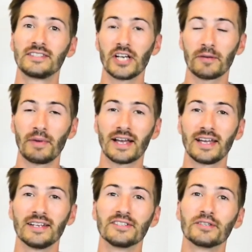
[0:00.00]
check back
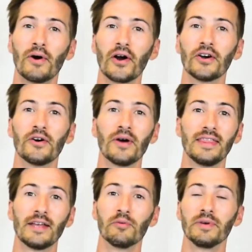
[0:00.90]
again tomorrow
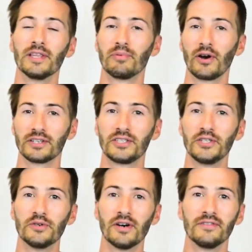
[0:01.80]
and there will be the part
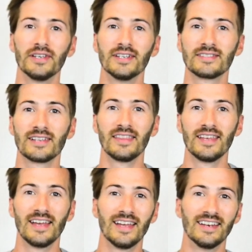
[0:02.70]
two of this and
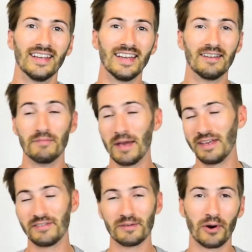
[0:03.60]
then maybe
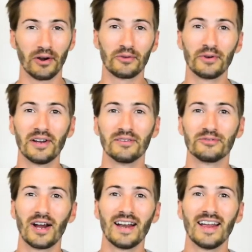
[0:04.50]
even a part three on
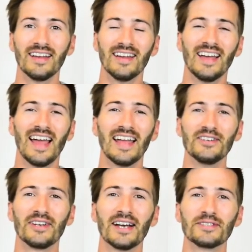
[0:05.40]
Friday. And
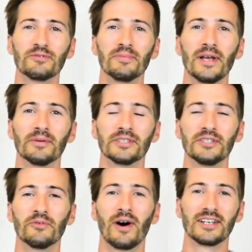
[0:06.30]
you guys will be able
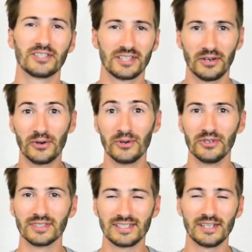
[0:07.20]
to watch the
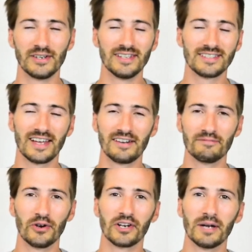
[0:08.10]
whole series kind
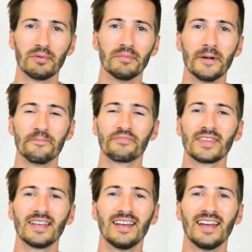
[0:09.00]
of broken up a bit.
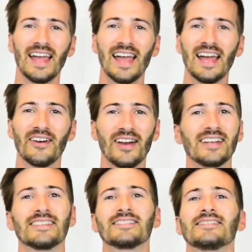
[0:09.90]
All right.